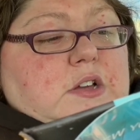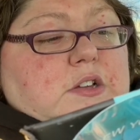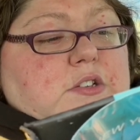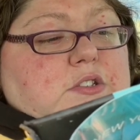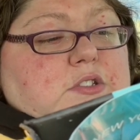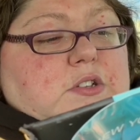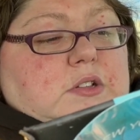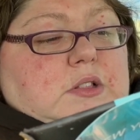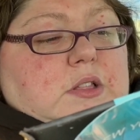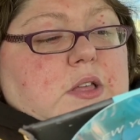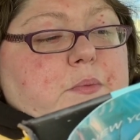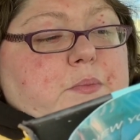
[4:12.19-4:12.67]

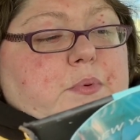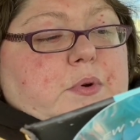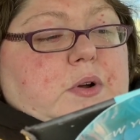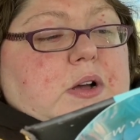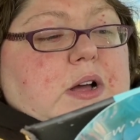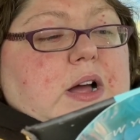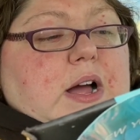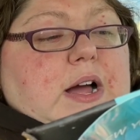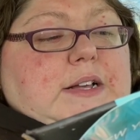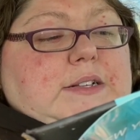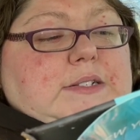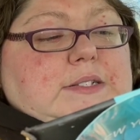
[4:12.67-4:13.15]

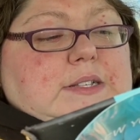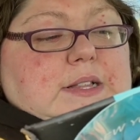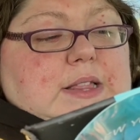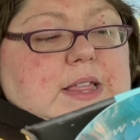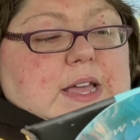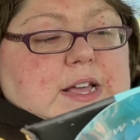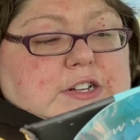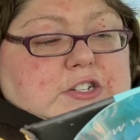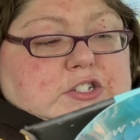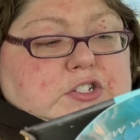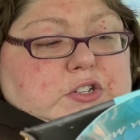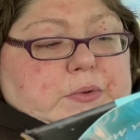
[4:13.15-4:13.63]
deliberate
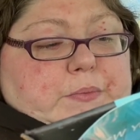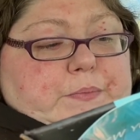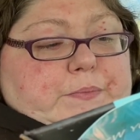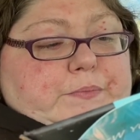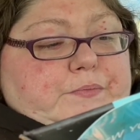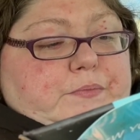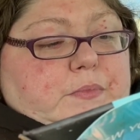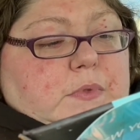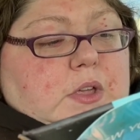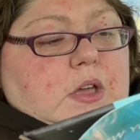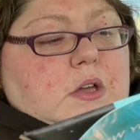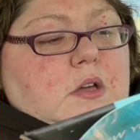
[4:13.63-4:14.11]
isolation.
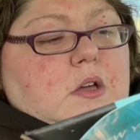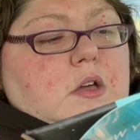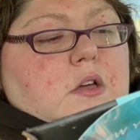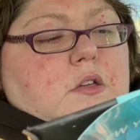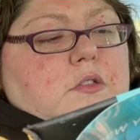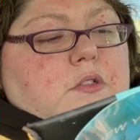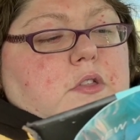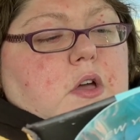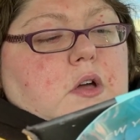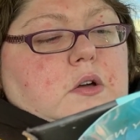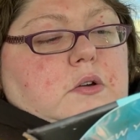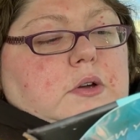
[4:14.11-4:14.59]

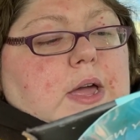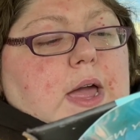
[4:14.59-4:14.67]
Though